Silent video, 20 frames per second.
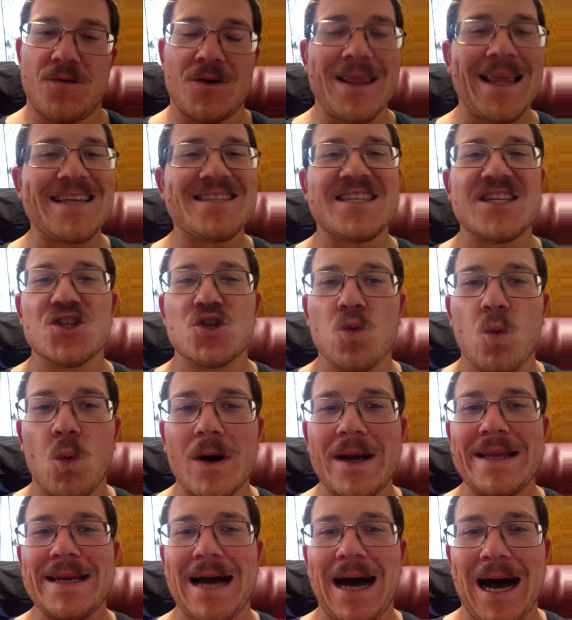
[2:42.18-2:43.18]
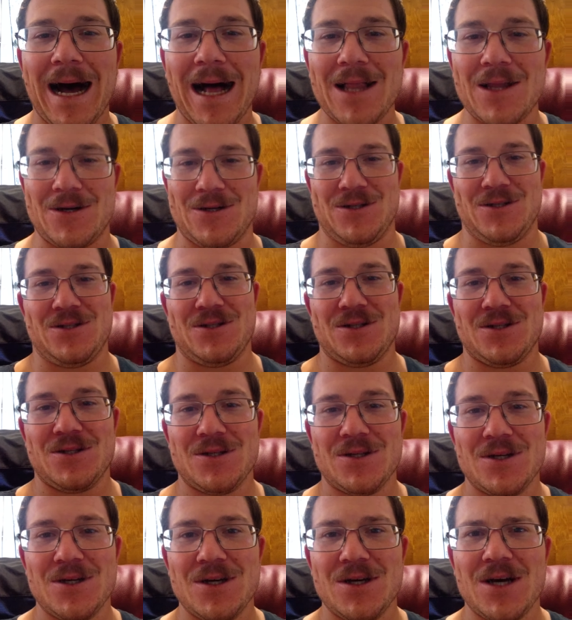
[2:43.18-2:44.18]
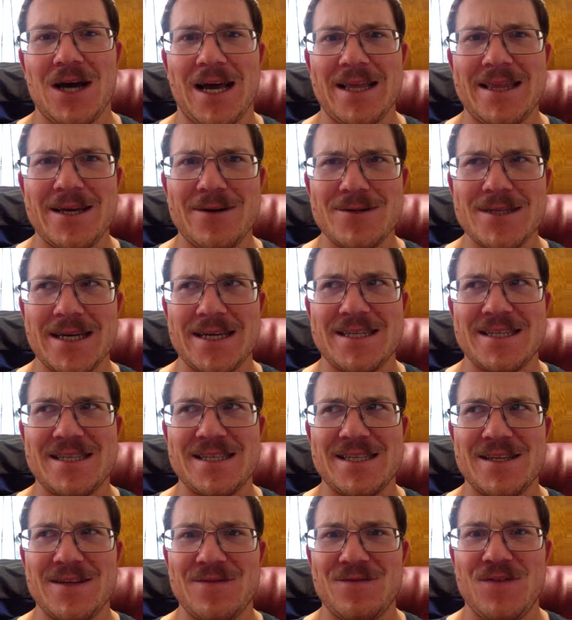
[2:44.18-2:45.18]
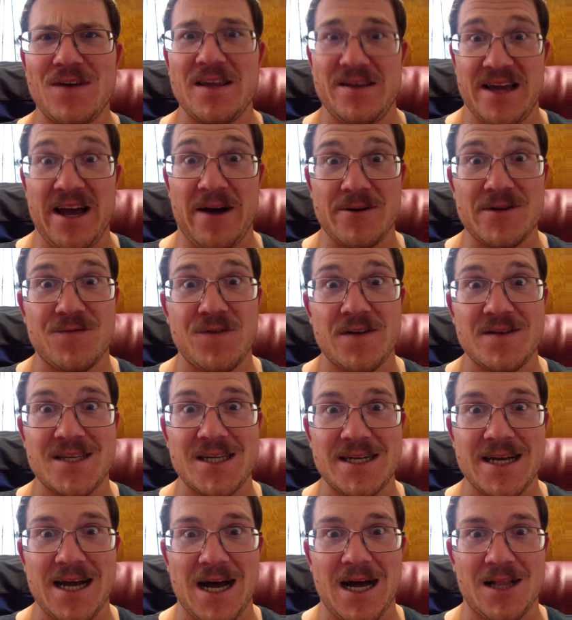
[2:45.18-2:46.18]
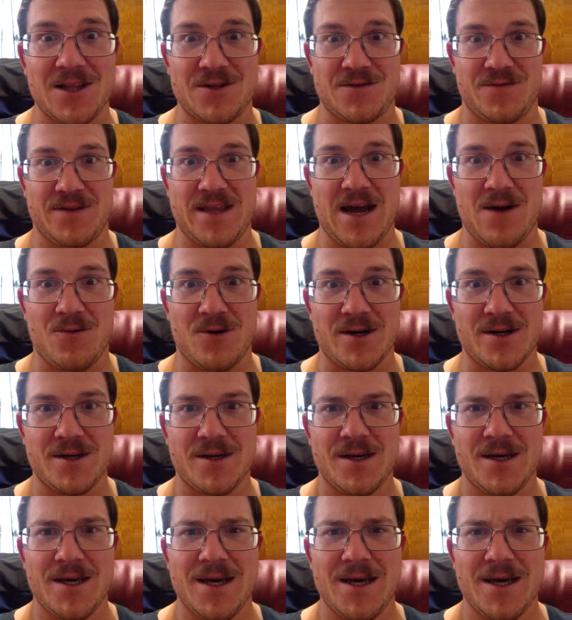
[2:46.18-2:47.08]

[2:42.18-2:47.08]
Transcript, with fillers: less than twenty dollars. I think it was like yeah, it was fifteen dollars for that one.